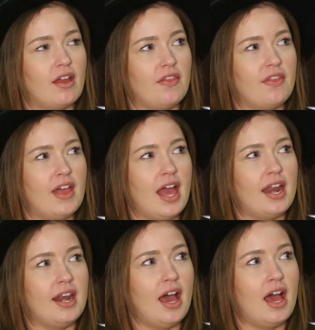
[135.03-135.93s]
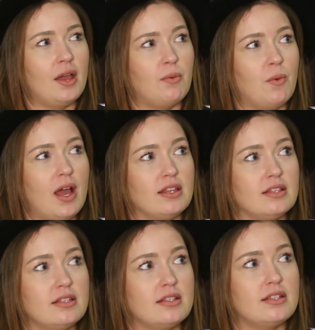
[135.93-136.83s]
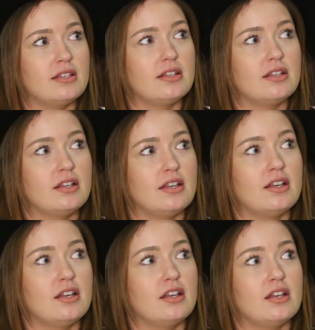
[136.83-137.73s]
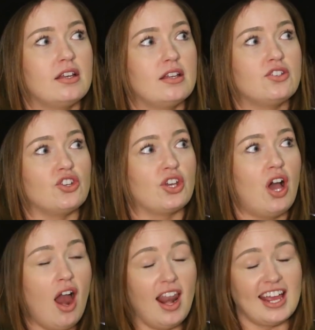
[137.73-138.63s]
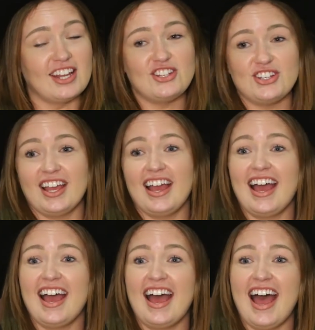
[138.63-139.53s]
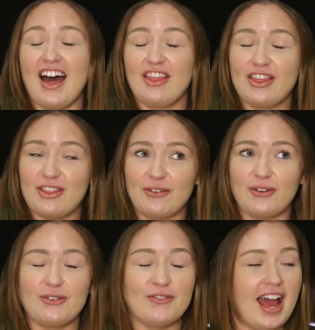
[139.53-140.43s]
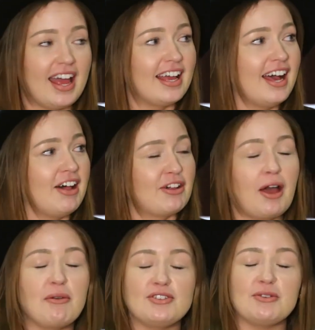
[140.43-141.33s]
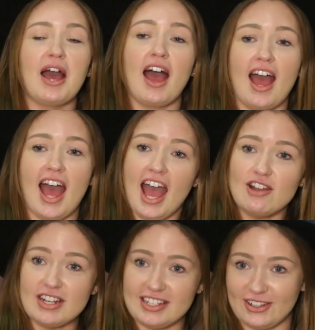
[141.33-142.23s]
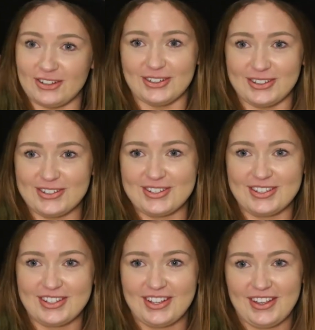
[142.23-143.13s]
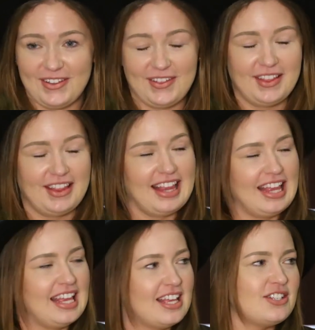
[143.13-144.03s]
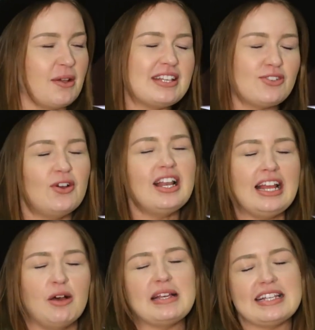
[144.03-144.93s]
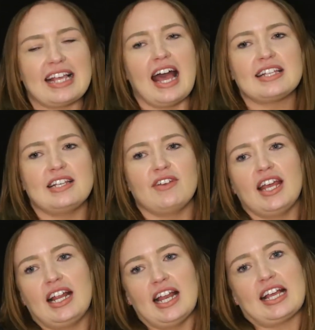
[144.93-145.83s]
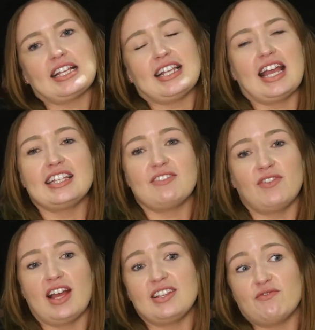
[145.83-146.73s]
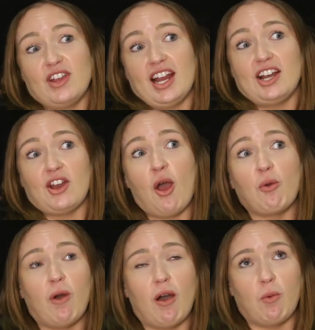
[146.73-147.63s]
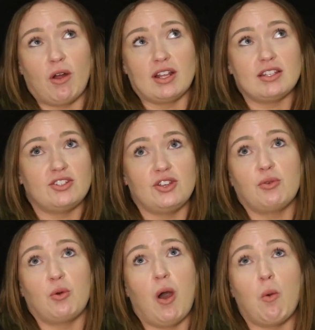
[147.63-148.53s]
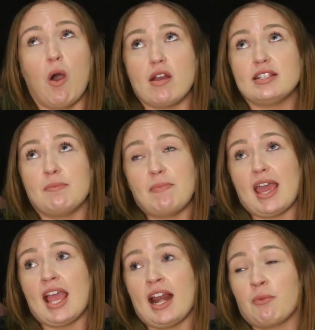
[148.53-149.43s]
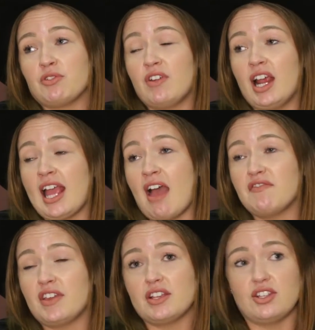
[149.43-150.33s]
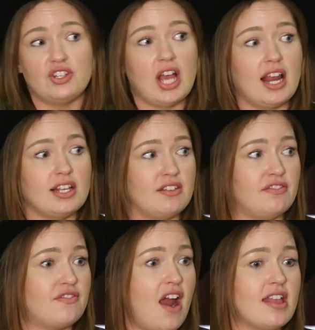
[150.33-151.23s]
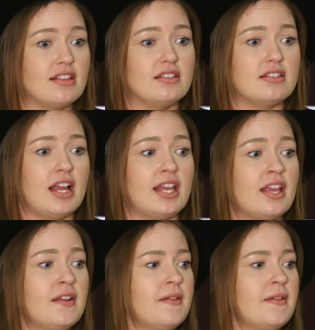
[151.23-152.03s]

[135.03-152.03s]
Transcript: and then I went to college and thought, right, I'll go and do ha a hairdressing course. So it's all a little bit scatty, really. Like I say, I didn't, I didn't really know what I wanted to do or what I wanted to be, and I was really envious and jealous of friends. Like,